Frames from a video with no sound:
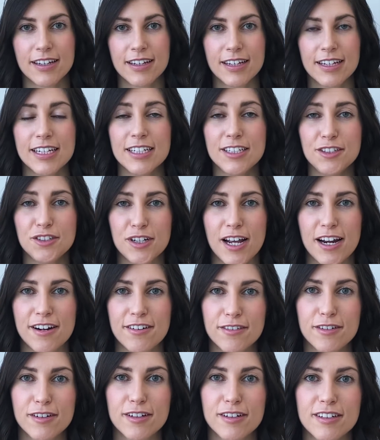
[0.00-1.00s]
In
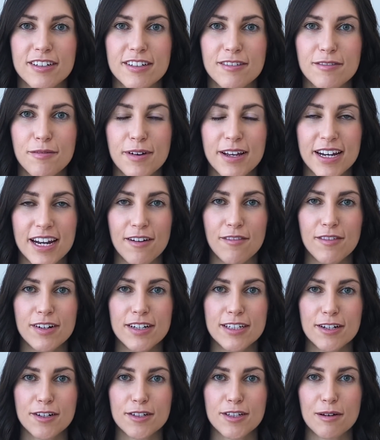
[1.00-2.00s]
general, whenever
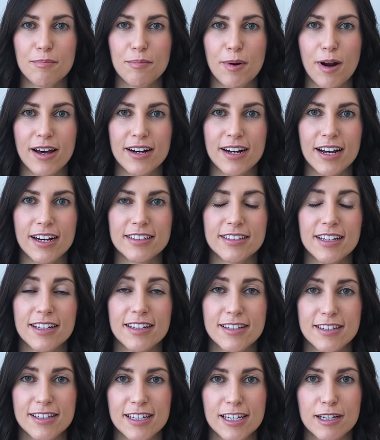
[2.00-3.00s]
there's a product that
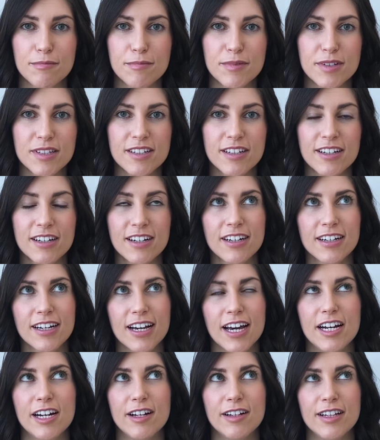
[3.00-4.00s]
seems
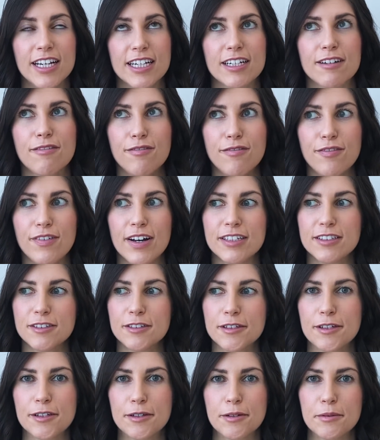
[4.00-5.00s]
kind of like fun to
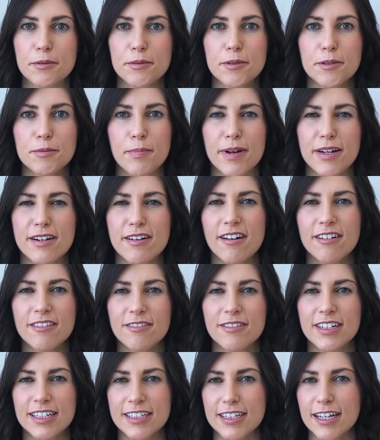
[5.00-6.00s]
use but not
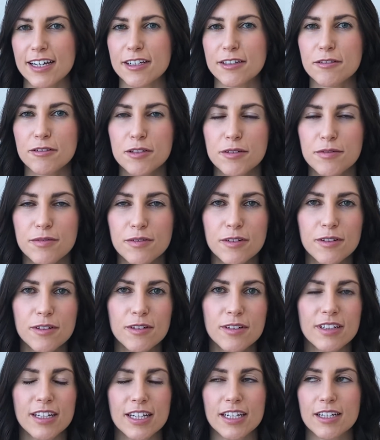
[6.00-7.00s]
really that
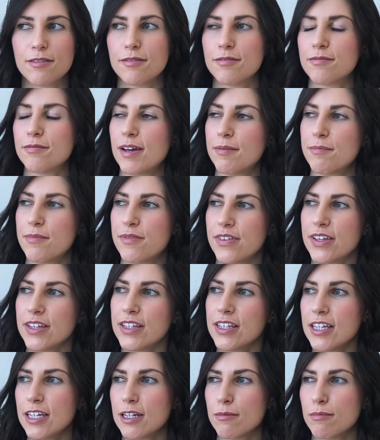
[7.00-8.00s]
useful, like I'm
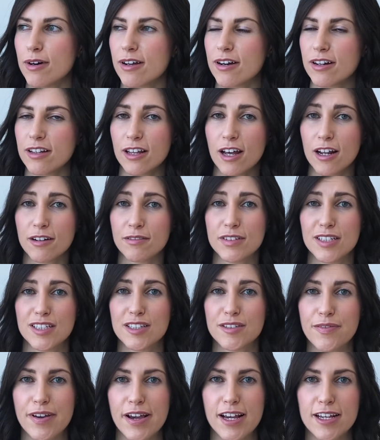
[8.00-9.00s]
thinking about a lot of
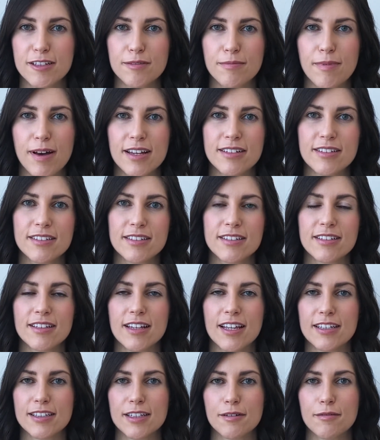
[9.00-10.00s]
these face masks,
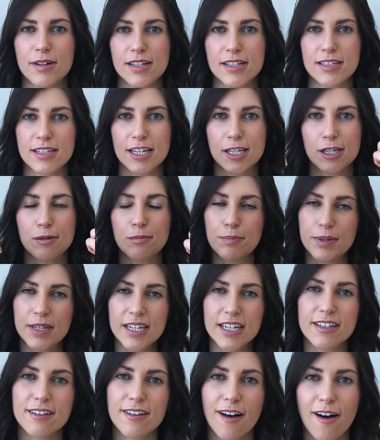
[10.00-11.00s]
like the ones that you
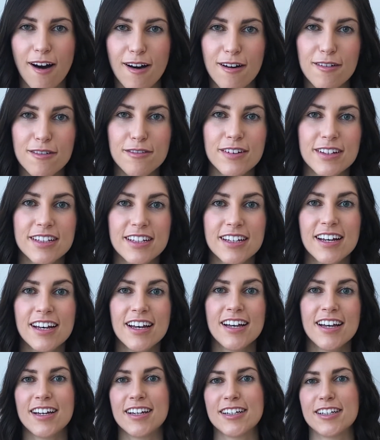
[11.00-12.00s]
peel off, and
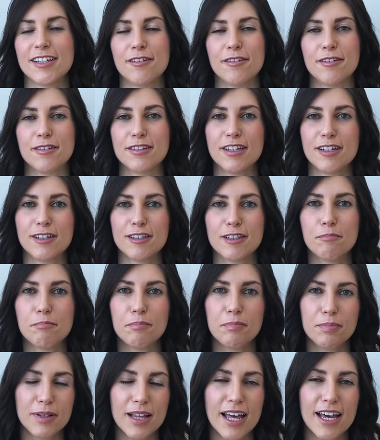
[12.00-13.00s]
the
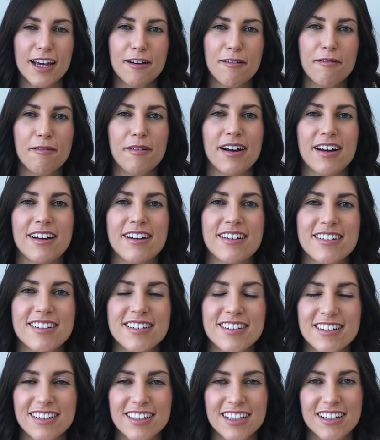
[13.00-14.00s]
black ones.
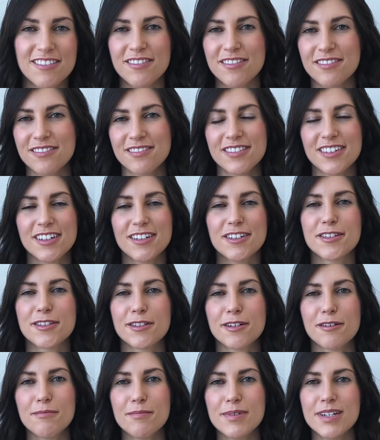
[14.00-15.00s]
Like there's
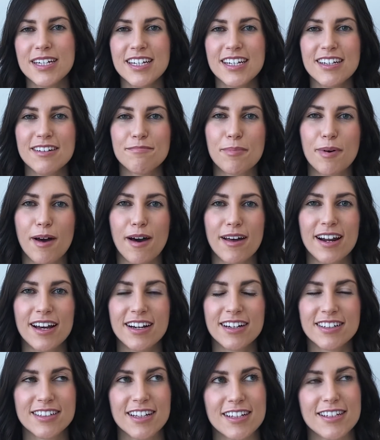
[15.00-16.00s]
so many
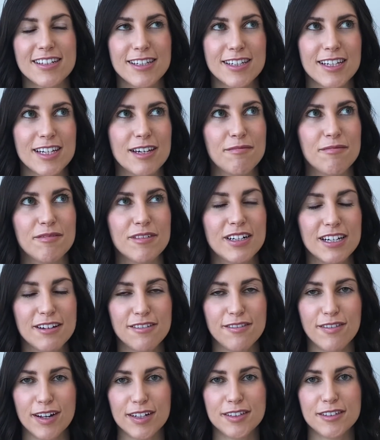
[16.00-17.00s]
products that seem really
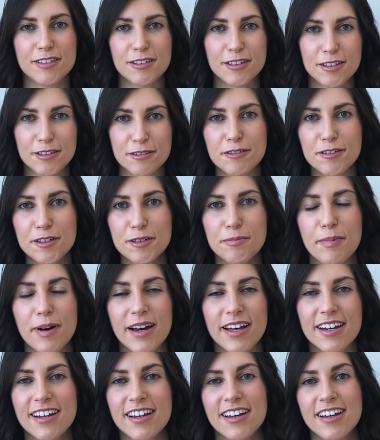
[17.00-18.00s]
fun to use,
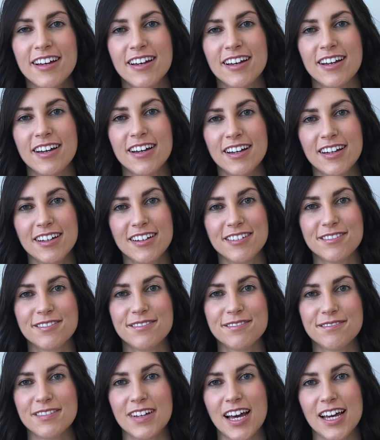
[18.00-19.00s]
but
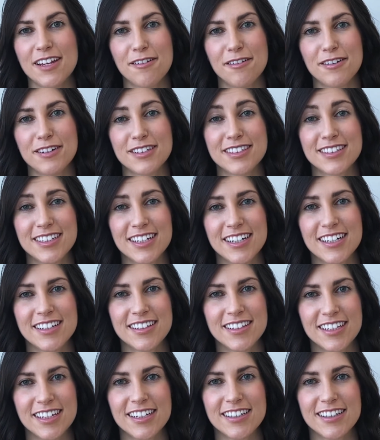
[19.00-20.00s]
I don't necessarily
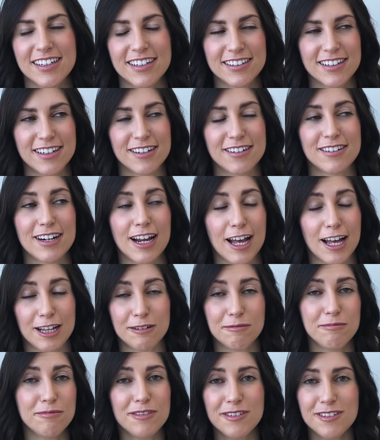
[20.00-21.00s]
think that they're
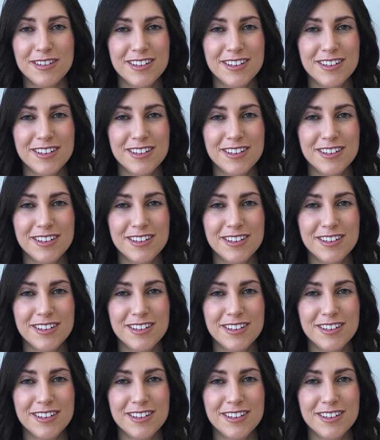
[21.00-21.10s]
helpful.